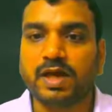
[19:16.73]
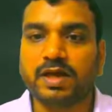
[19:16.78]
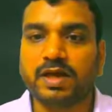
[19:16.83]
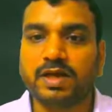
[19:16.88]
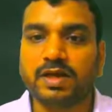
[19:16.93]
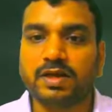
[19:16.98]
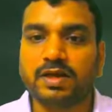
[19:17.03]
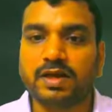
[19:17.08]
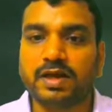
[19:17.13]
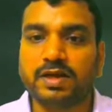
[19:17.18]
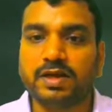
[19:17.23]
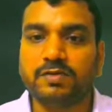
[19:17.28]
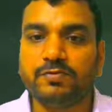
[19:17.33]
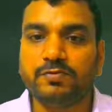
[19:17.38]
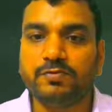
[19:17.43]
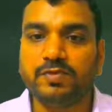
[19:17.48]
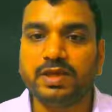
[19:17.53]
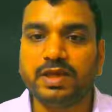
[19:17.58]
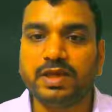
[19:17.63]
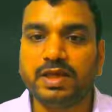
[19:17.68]
I can write
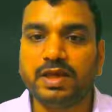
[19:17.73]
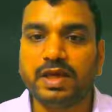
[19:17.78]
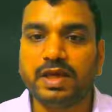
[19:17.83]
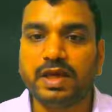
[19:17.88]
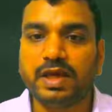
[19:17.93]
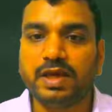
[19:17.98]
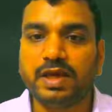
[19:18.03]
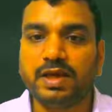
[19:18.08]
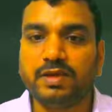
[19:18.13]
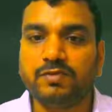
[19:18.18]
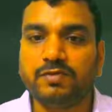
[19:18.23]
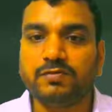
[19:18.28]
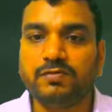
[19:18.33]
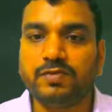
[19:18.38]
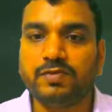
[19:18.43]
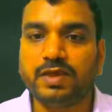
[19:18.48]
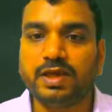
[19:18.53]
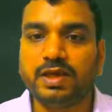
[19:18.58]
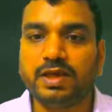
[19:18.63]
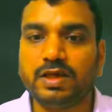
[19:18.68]

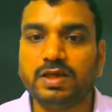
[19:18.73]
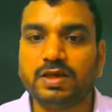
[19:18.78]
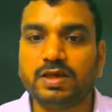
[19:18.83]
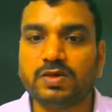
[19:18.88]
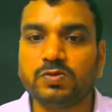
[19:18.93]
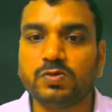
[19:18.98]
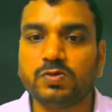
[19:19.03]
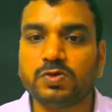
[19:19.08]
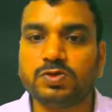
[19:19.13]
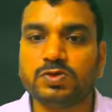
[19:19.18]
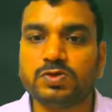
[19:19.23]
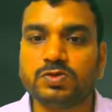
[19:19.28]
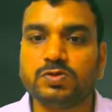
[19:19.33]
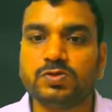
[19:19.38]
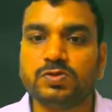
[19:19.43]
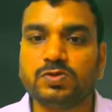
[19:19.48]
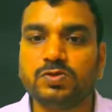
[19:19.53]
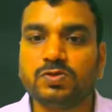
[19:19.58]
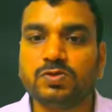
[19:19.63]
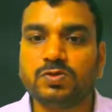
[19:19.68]
VAV equals
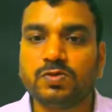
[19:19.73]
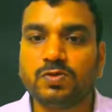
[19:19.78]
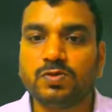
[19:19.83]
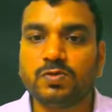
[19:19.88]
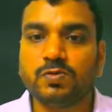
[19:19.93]
to